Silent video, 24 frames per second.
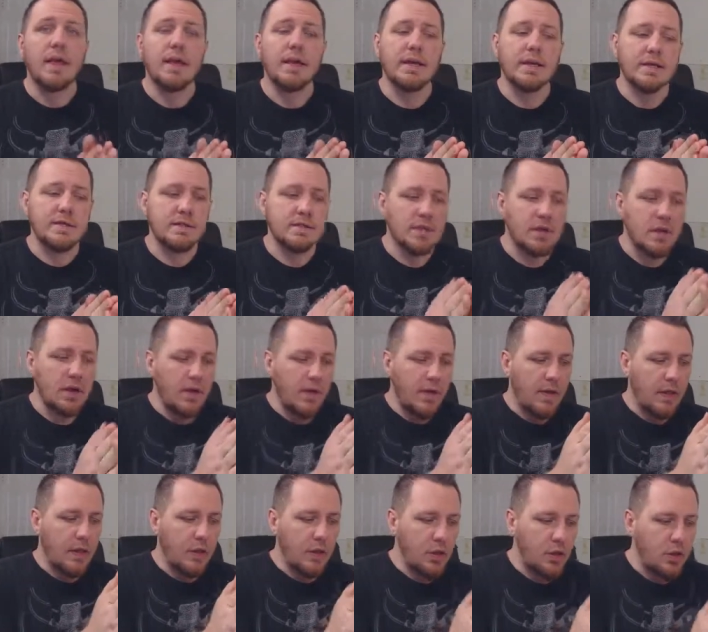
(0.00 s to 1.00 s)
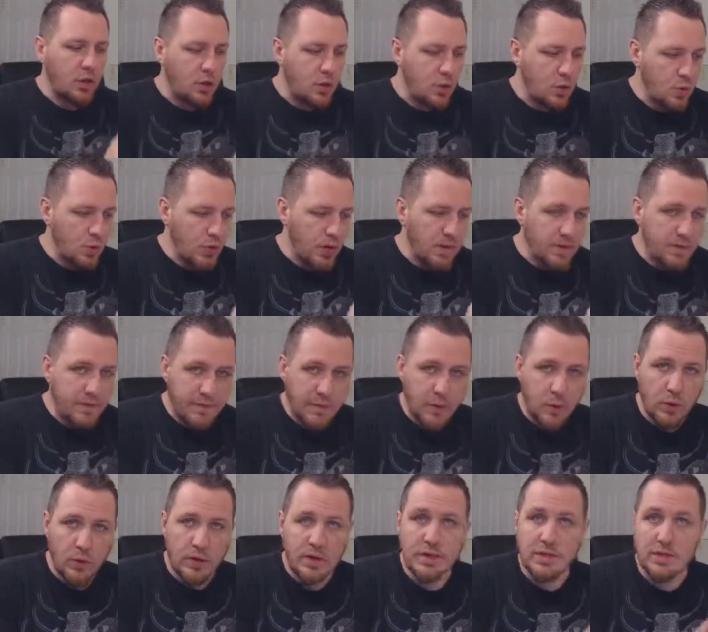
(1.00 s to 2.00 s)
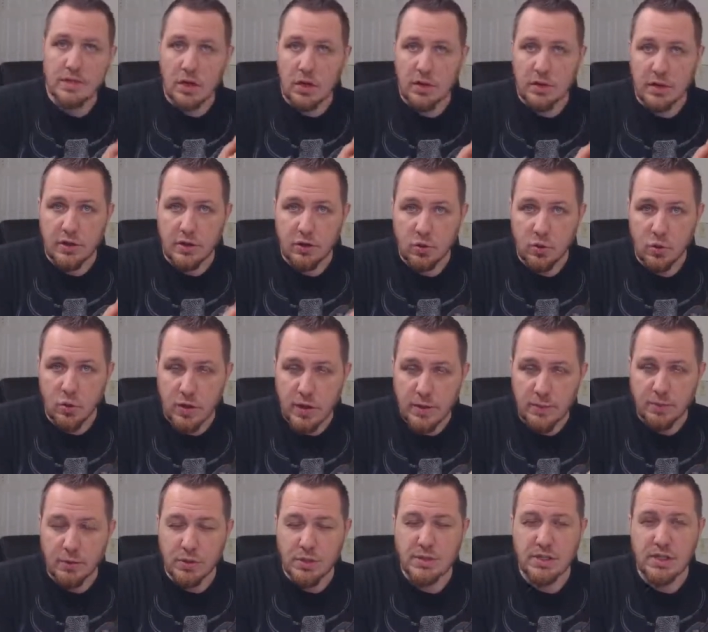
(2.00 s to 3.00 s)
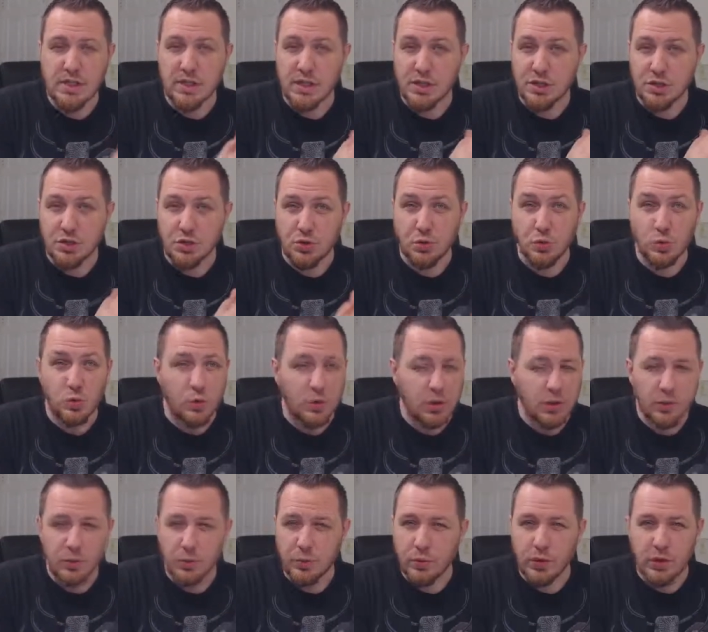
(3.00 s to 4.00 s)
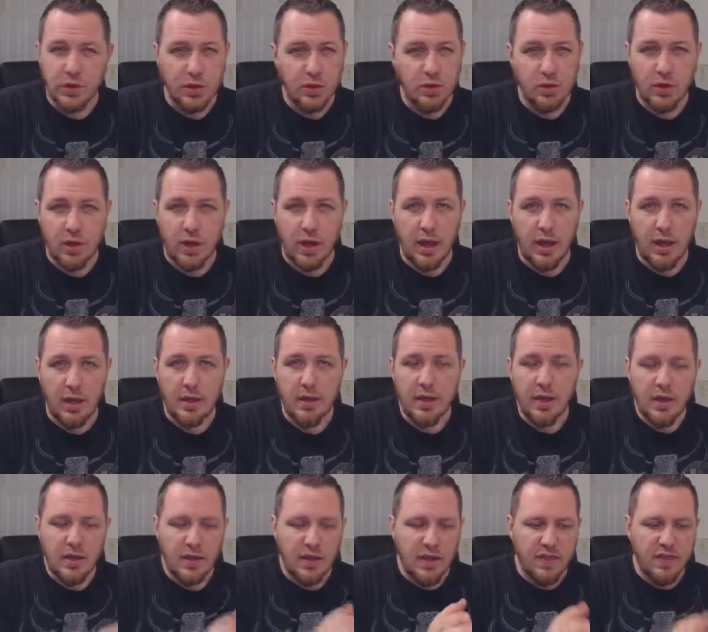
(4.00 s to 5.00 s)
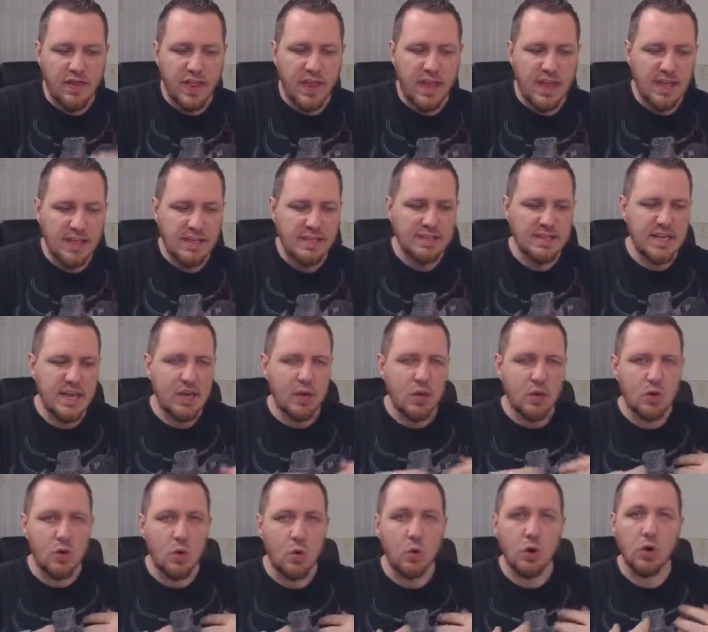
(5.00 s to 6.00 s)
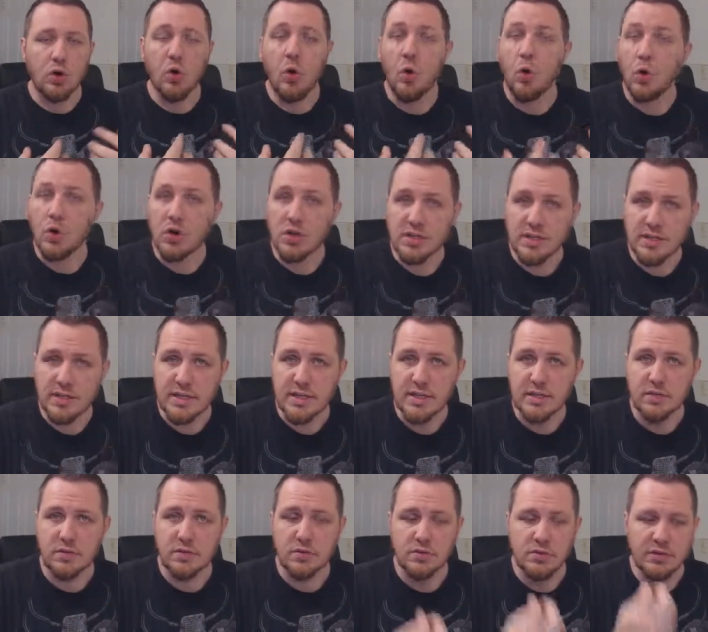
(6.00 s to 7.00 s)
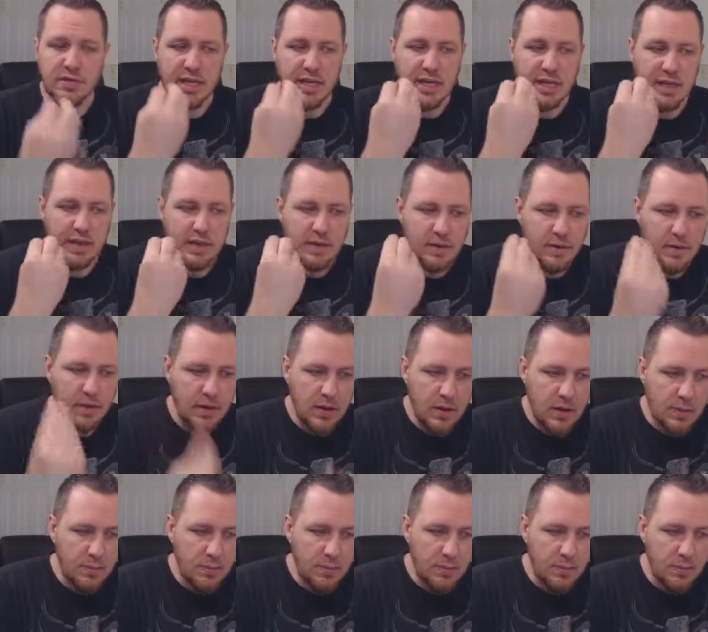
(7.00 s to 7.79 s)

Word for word: is you can focus on the 20% that you're really really good at the things that your core skills can